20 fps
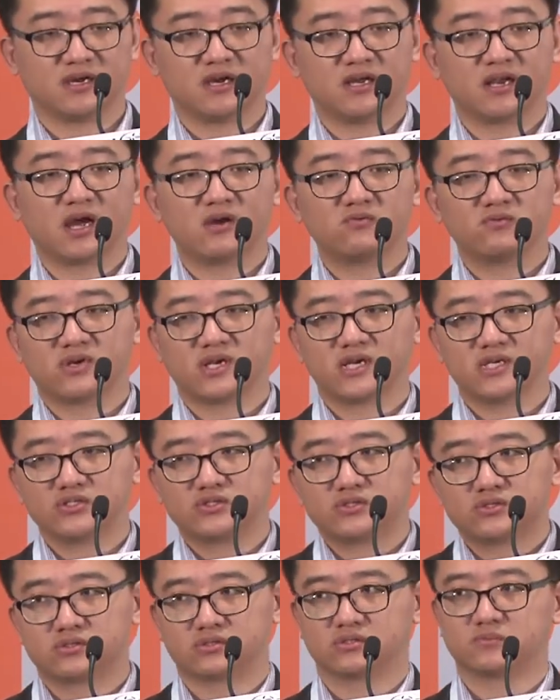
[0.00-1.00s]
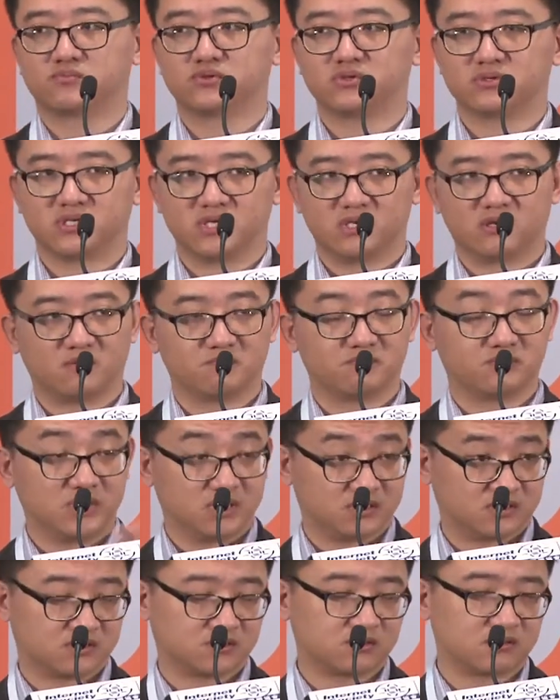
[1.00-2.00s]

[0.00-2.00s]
and I would like to put it on business.